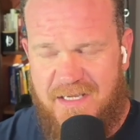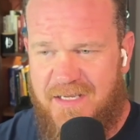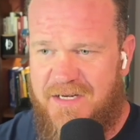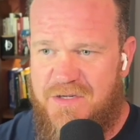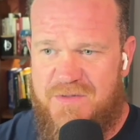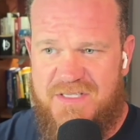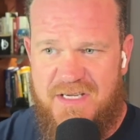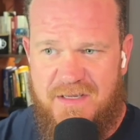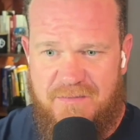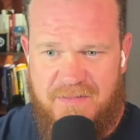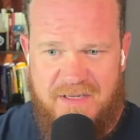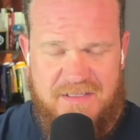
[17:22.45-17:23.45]
And you
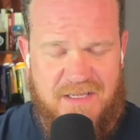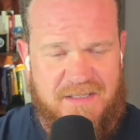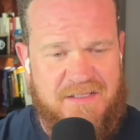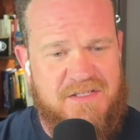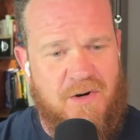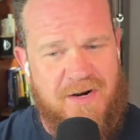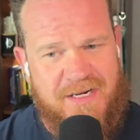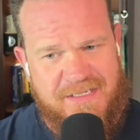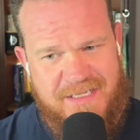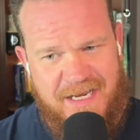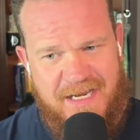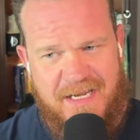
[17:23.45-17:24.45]
see things like the target
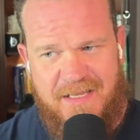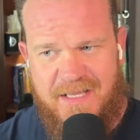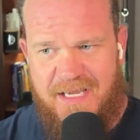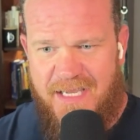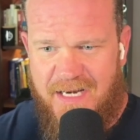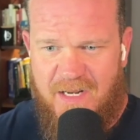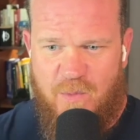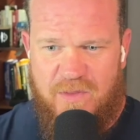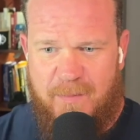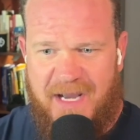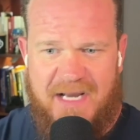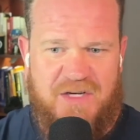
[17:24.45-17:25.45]
attack, and they get in with
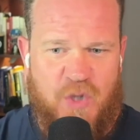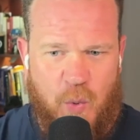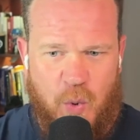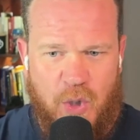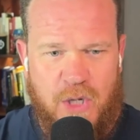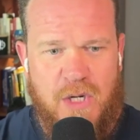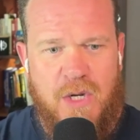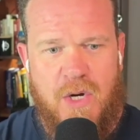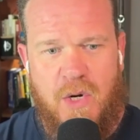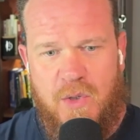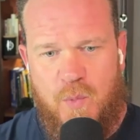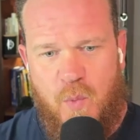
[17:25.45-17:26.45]
the back door
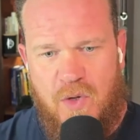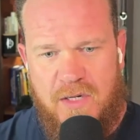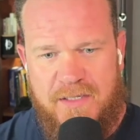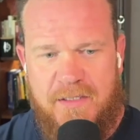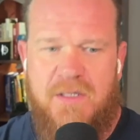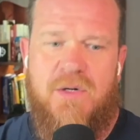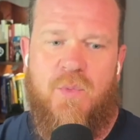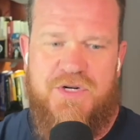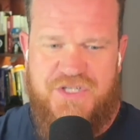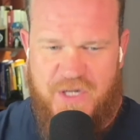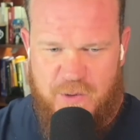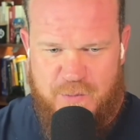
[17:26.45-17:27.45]
on one,
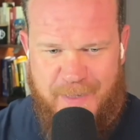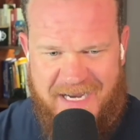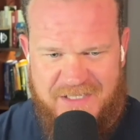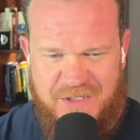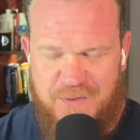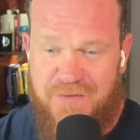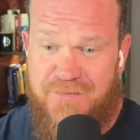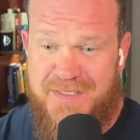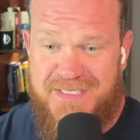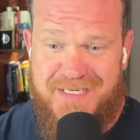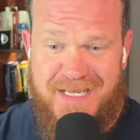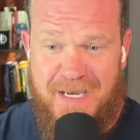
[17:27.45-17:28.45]
which goes back to
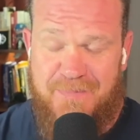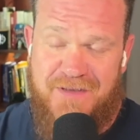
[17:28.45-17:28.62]
defense in depth.